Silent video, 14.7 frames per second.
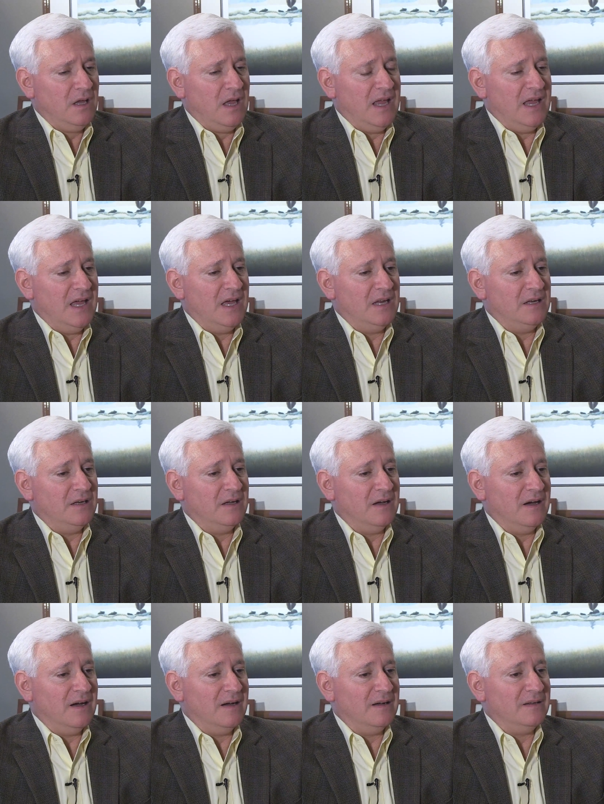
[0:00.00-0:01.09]
and,
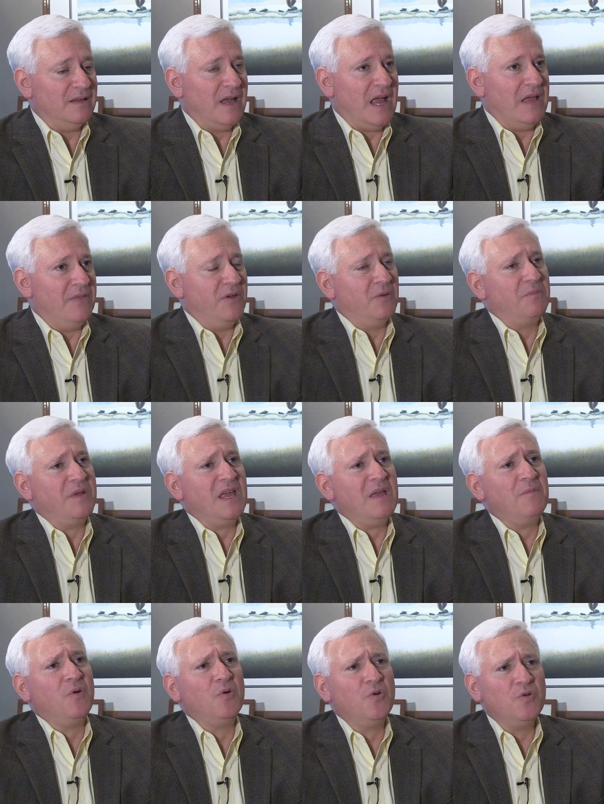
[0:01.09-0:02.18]
uh, and they're
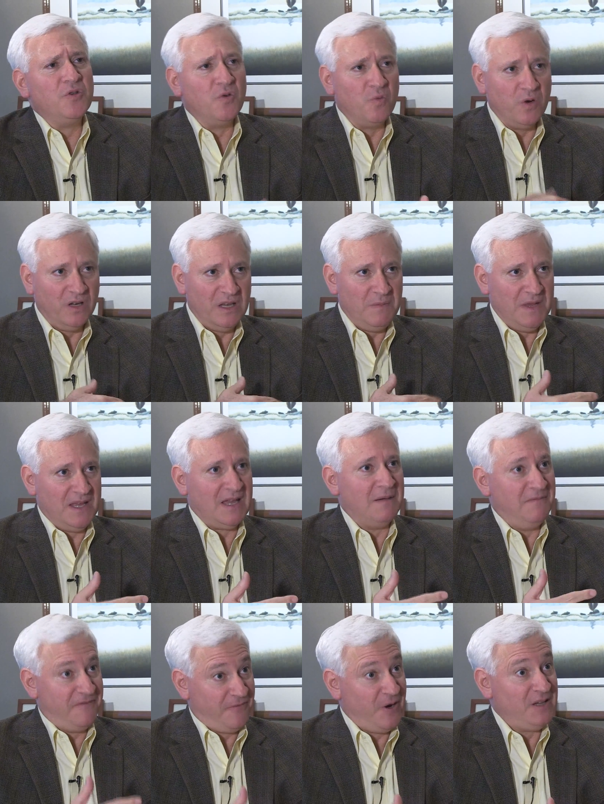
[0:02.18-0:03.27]
people who you really
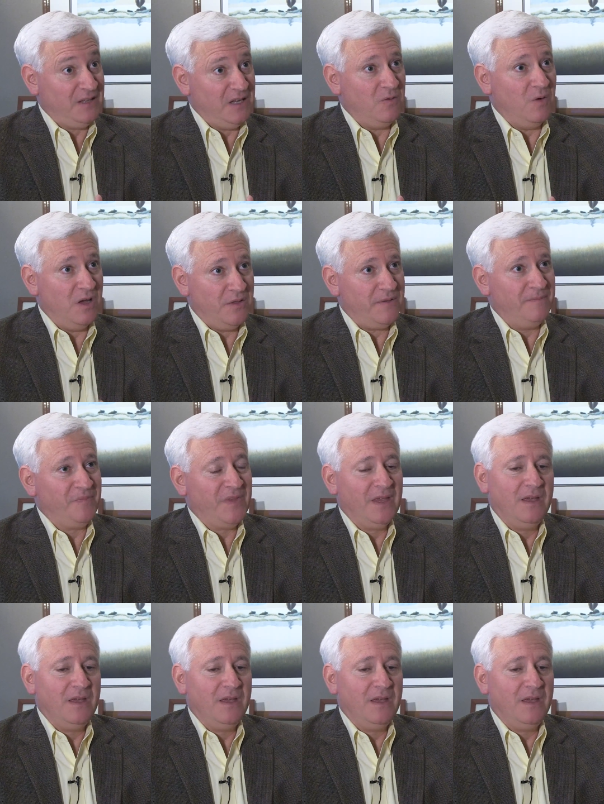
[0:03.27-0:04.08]
become friendly with,